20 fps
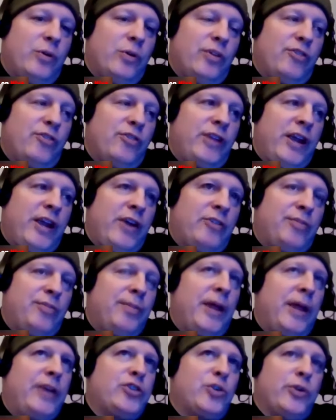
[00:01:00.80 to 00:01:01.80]
or the stairs.
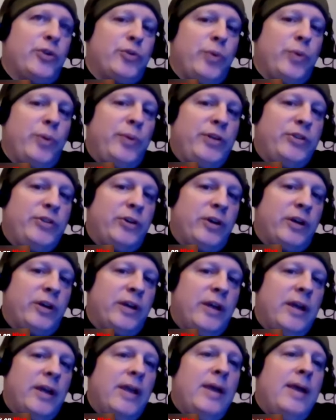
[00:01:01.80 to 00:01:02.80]
I'm not sure which one we
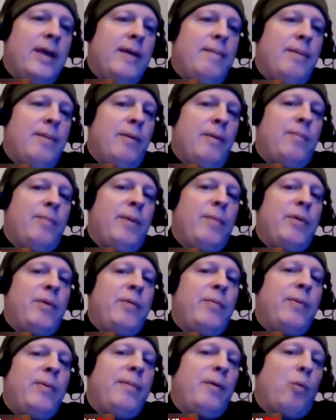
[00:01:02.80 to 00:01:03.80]
took, but we
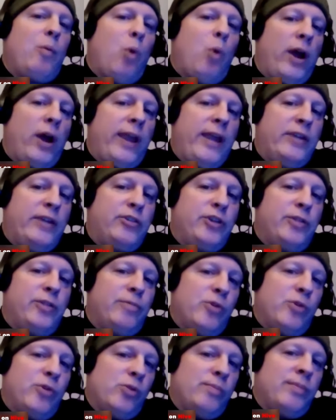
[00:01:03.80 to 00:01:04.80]
remember walking into the
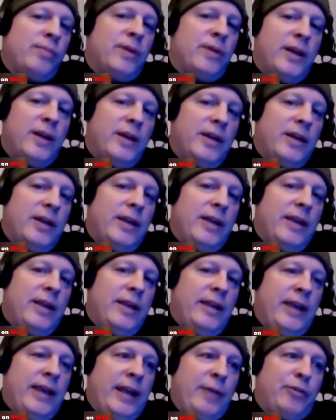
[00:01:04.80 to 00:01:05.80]
room
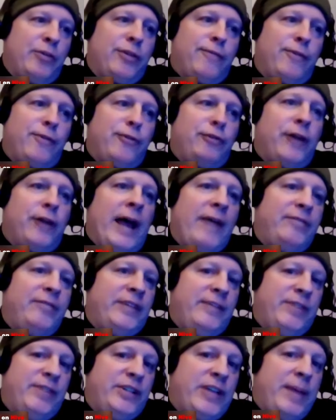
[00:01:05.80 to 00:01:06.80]
and it was the first live
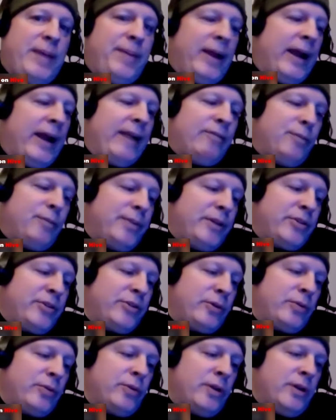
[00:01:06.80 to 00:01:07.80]
TV taping I'd ever been
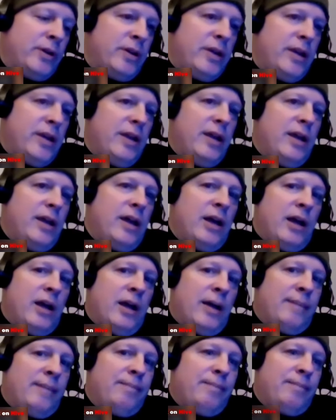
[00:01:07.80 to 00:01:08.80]
to.
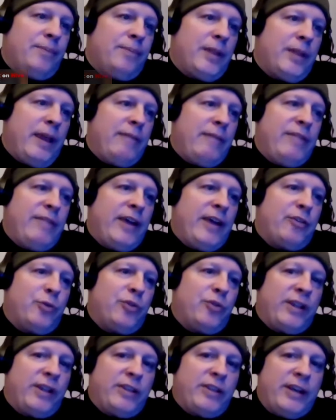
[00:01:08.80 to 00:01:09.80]
Um, everything else
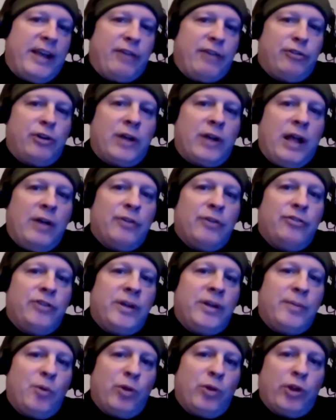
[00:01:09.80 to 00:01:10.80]
was at the Nassau
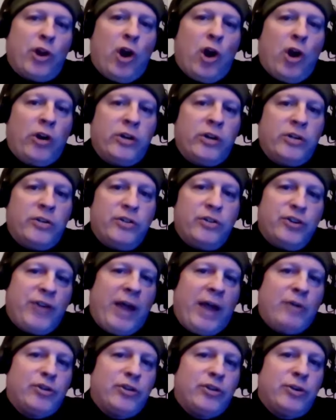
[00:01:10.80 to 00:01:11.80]
Coliseum or the Garden, just
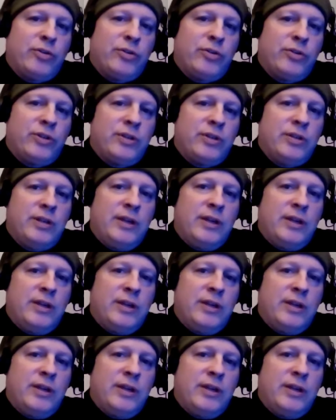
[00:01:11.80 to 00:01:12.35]
house shows,